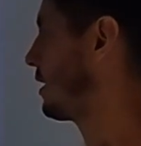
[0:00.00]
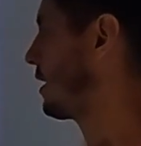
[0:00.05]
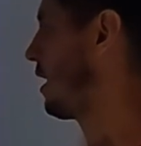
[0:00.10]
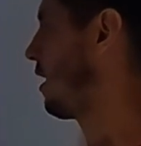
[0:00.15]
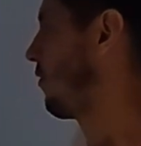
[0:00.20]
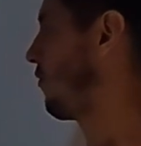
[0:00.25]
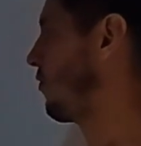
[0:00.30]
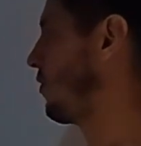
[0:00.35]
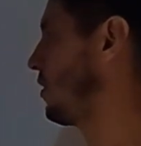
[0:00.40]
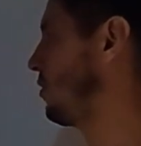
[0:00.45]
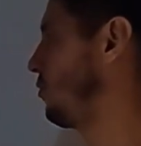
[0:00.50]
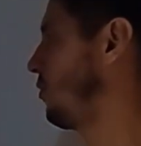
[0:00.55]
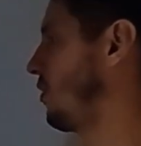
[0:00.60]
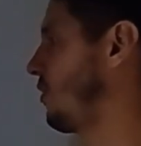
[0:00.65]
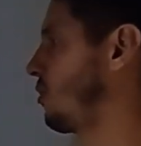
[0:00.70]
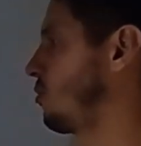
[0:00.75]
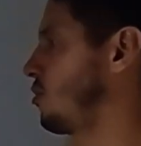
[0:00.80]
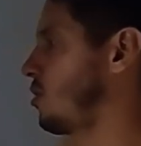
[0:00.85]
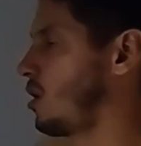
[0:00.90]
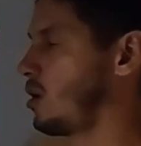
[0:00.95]
caffeine
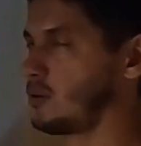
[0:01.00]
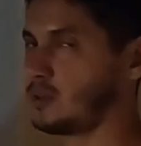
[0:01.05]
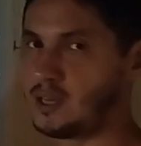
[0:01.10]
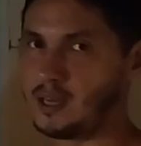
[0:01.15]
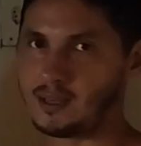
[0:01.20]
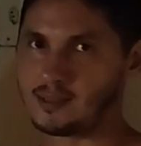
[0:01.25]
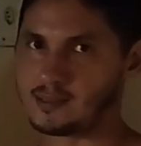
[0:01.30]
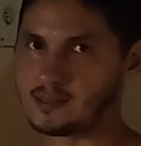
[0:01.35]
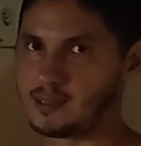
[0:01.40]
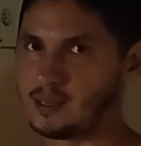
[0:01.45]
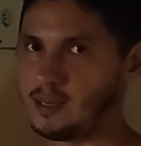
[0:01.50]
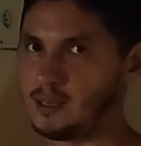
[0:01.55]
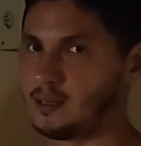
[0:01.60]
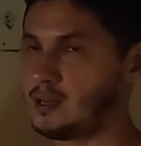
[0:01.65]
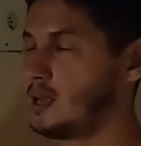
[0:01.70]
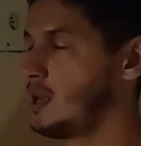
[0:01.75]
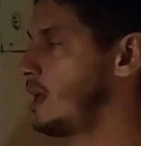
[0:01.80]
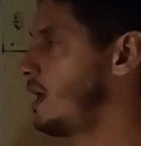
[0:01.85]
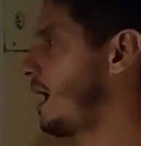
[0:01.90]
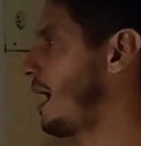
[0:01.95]
withdrawal kicks
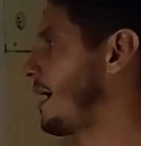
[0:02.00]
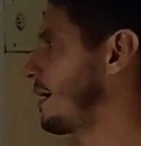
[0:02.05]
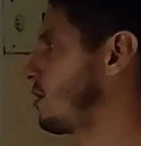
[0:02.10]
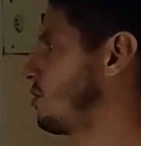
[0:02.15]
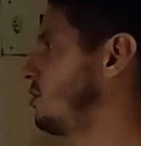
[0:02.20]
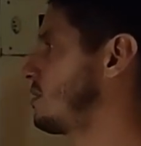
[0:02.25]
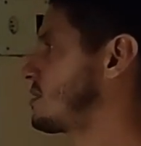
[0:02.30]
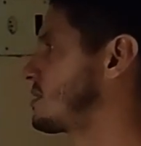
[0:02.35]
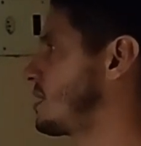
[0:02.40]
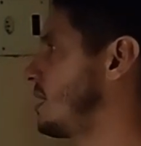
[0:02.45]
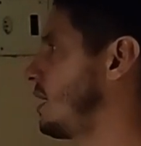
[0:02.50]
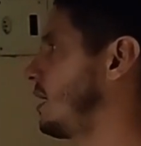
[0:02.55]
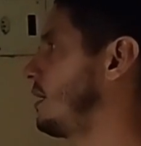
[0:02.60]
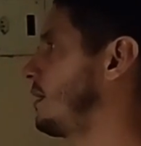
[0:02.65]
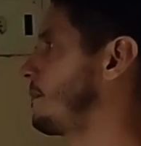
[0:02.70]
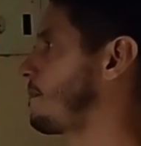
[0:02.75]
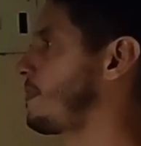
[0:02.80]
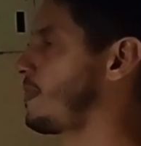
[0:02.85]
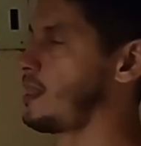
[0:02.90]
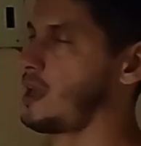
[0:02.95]
in, I could
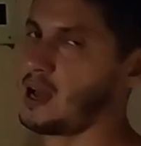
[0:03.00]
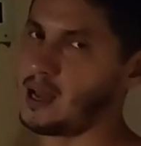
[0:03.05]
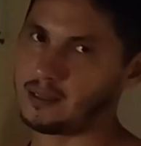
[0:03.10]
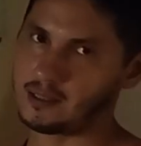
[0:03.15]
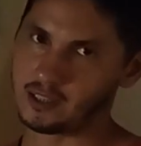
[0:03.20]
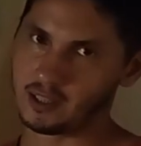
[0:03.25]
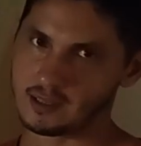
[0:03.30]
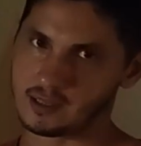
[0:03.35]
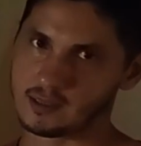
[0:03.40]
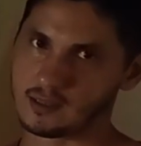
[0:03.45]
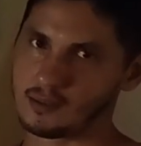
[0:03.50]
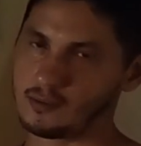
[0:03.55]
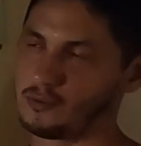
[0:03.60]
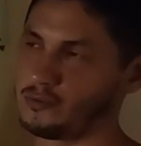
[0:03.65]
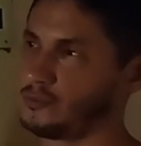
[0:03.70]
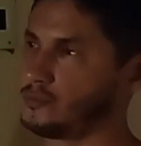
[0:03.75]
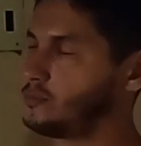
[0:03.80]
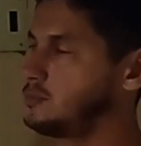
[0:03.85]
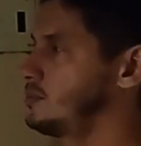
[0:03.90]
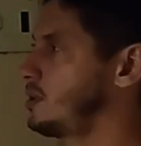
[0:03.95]
say, I just
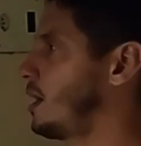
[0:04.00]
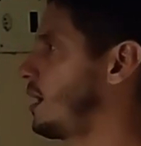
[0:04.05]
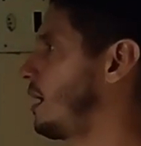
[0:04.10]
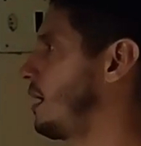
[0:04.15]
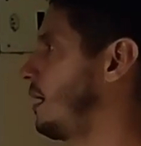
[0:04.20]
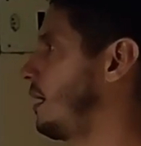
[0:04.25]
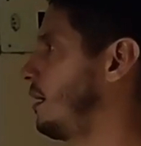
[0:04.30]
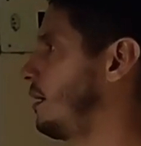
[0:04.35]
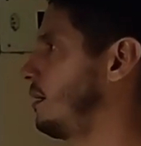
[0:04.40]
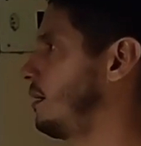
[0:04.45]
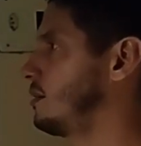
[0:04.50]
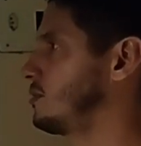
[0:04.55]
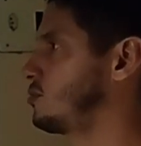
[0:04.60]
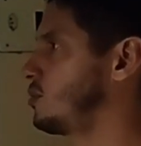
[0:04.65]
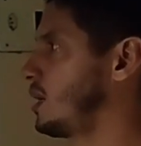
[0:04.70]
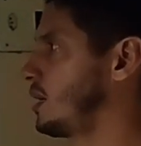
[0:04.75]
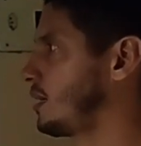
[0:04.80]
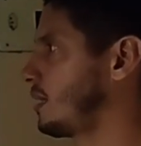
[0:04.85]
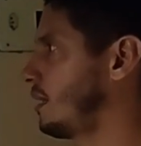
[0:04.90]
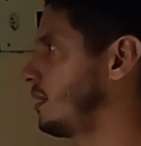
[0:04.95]

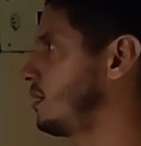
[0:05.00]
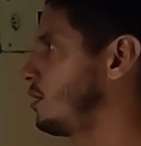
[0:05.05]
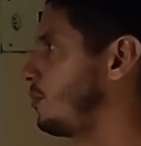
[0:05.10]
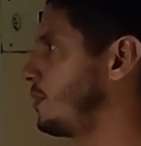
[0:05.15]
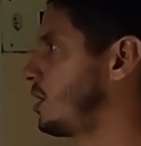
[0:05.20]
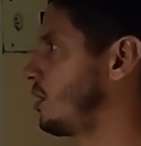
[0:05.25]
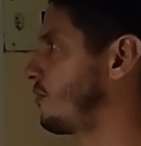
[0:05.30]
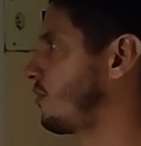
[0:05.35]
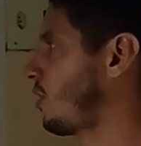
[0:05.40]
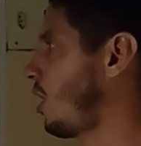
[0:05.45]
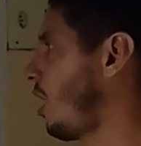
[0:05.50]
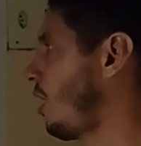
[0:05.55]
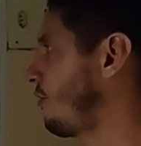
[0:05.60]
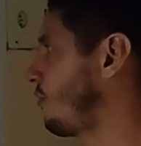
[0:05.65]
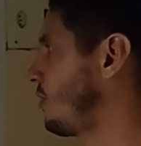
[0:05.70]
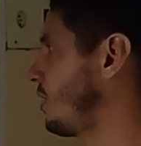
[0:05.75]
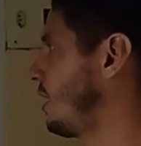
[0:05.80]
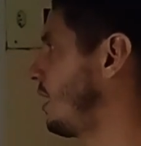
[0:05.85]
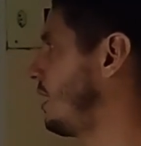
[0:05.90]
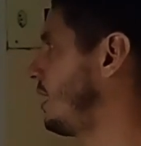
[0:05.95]
drank a little bit of
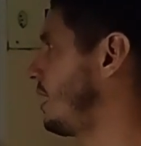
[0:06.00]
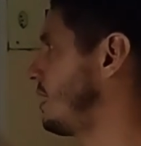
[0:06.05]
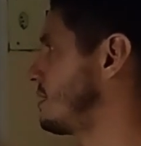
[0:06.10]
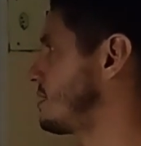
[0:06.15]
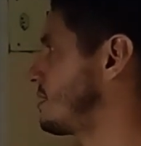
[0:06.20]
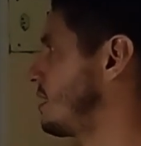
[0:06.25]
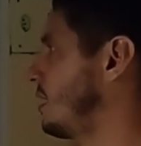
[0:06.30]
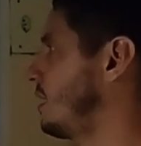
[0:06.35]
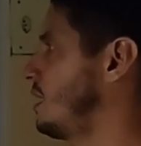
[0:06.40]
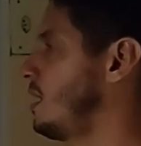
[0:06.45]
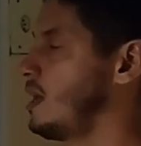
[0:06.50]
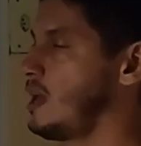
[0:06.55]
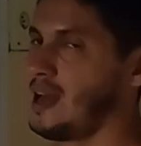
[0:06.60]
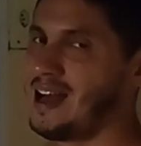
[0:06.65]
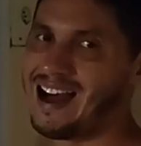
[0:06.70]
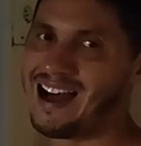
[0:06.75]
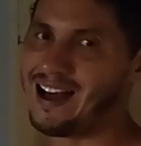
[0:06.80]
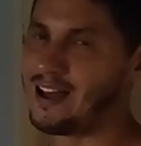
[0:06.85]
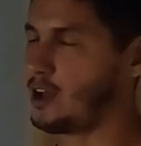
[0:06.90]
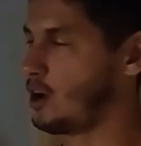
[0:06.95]
coffee and I say,
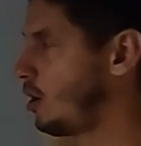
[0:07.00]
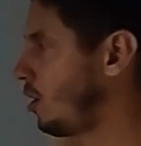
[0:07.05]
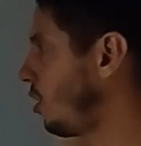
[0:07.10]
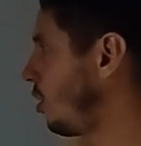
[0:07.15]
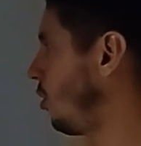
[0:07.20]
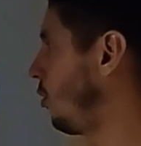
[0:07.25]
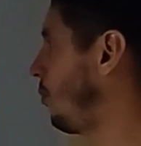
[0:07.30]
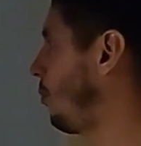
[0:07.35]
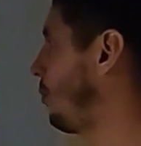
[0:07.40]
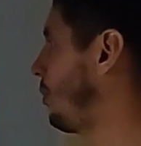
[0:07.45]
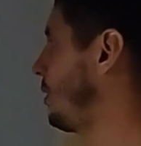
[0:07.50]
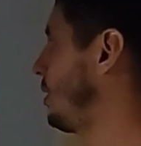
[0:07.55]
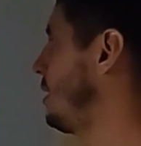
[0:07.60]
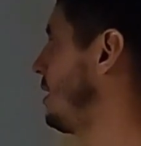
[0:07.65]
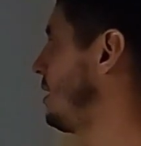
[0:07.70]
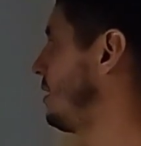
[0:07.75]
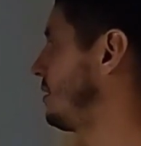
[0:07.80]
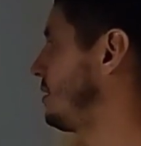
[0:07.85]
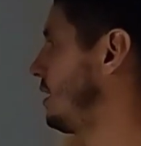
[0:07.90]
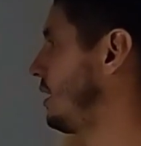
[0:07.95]
I hope
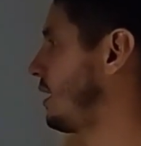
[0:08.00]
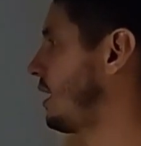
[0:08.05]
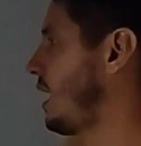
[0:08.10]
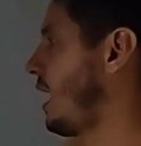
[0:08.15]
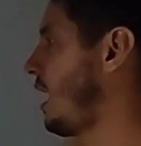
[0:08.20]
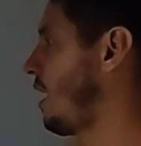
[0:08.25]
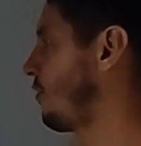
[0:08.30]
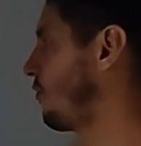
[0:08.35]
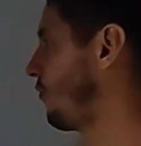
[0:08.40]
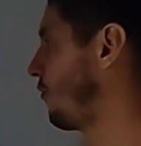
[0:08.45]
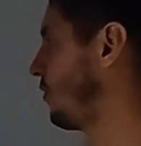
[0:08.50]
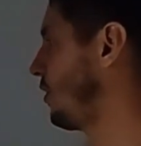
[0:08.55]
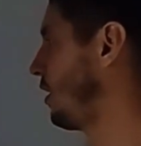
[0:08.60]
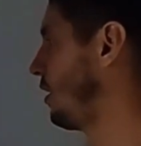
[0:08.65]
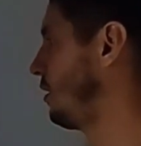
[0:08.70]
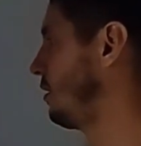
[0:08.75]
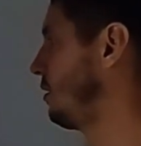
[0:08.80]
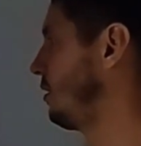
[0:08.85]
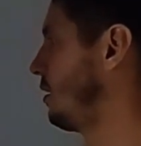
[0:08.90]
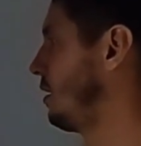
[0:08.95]
the
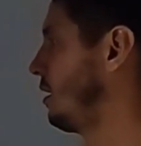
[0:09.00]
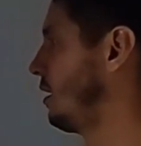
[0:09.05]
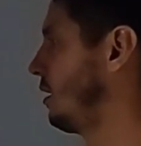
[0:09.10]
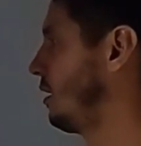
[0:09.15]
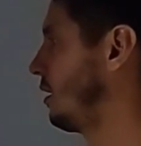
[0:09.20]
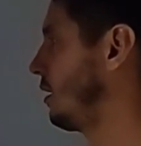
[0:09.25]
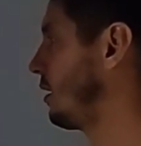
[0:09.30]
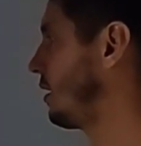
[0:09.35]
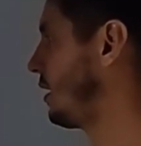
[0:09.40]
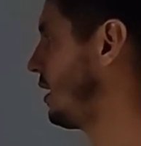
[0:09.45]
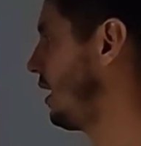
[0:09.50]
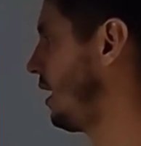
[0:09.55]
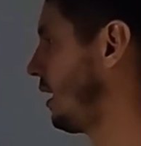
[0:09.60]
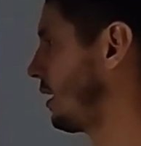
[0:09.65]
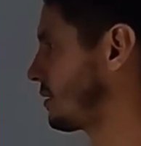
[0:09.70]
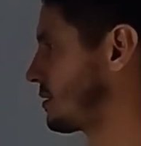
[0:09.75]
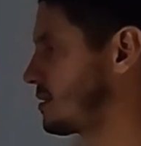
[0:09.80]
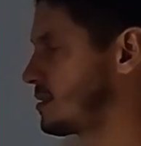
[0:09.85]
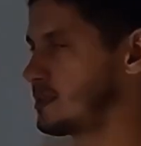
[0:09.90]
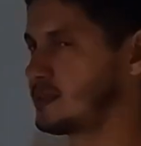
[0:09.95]
caffeine
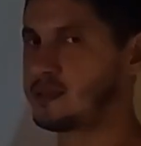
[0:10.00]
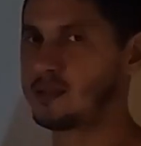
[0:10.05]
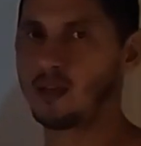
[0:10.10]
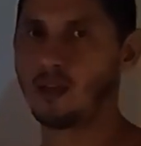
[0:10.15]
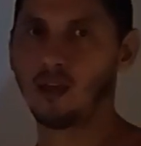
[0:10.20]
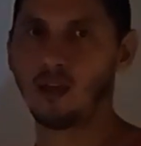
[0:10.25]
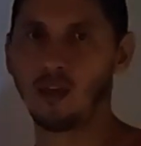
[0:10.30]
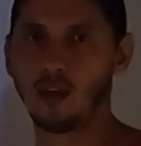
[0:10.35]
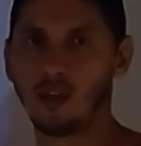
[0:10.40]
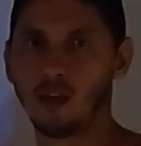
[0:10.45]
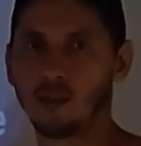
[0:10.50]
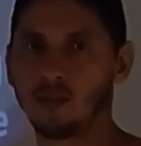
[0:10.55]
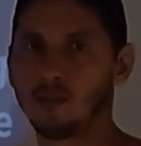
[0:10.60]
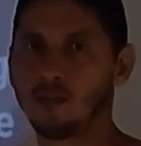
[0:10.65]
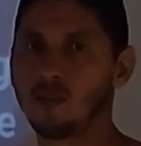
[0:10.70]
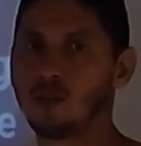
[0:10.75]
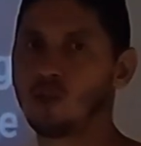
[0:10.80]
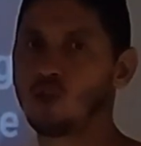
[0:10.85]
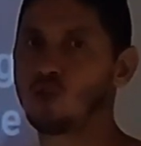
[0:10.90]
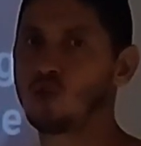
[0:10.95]
kicks
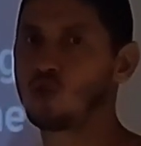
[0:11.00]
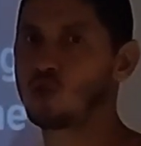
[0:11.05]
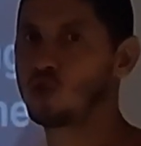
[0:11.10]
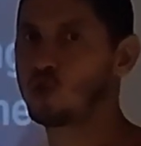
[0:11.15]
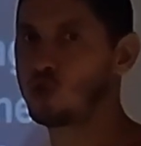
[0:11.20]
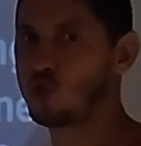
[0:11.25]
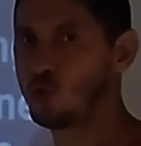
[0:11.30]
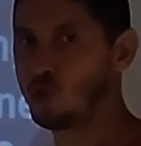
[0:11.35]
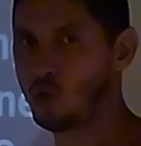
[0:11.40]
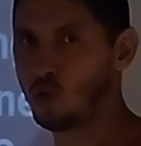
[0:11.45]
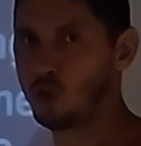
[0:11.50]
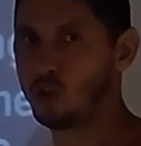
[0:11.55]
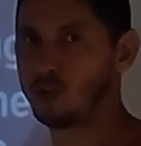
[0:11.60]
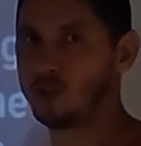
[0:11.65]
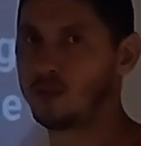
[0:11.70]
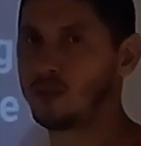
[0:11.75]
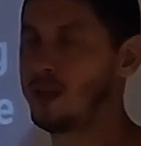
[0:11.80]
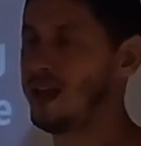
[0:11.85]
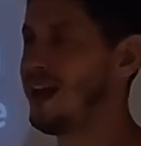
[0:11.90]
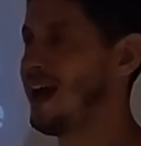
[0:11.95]
in
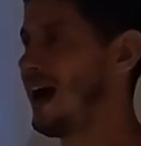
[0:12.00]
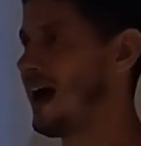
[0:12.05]
soon.